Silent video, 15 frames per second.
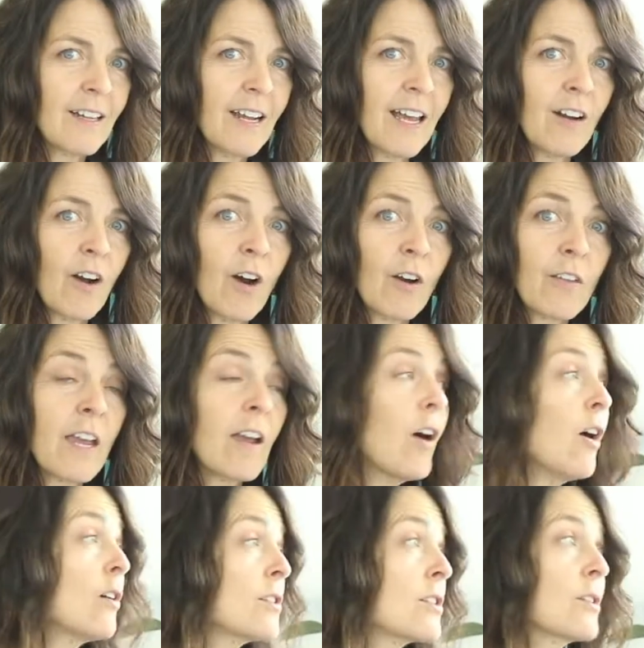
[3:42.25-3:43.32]
And are they
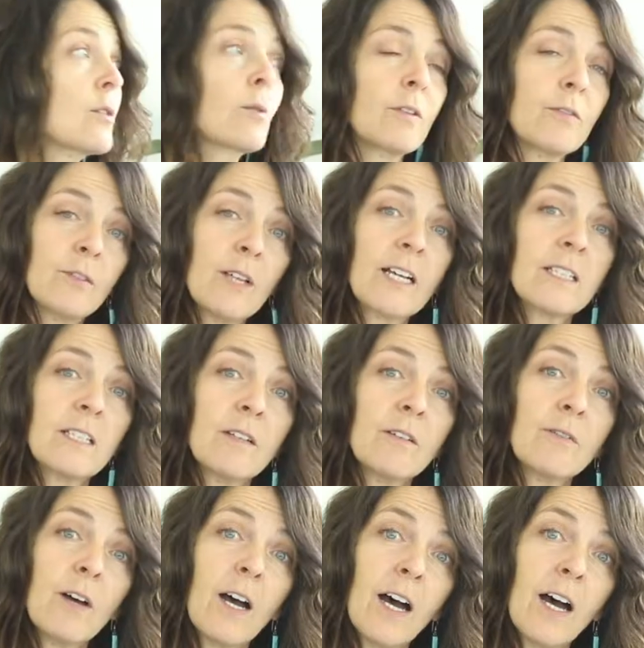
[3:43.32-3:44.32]
also reflective